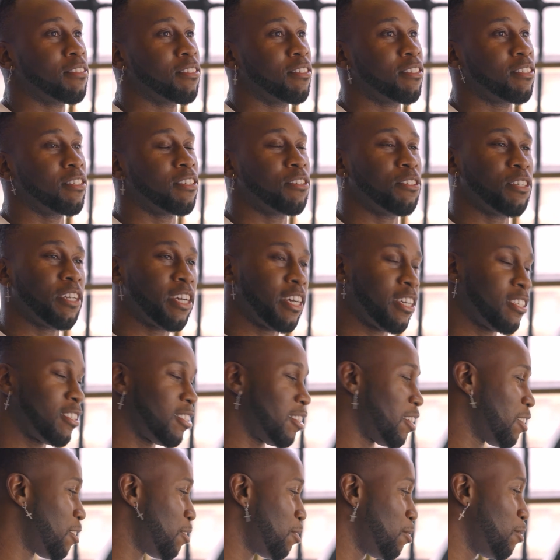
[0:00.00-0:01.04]
So you guys stay
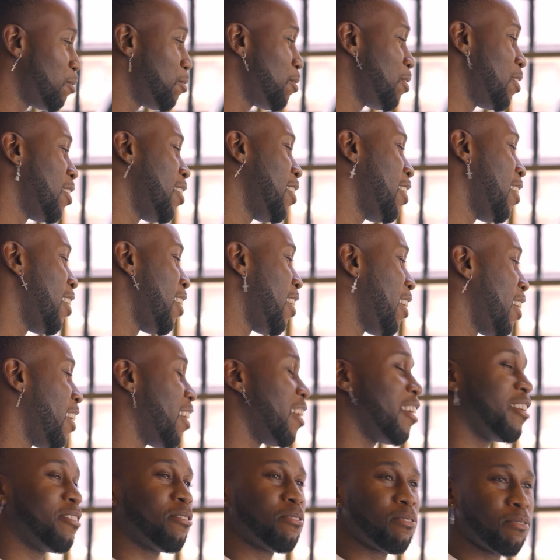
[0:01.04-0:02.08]
tuned
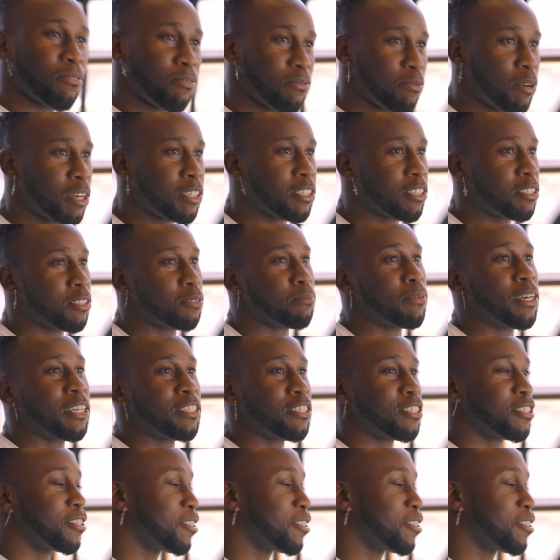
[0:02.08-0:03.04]
and watch this magic.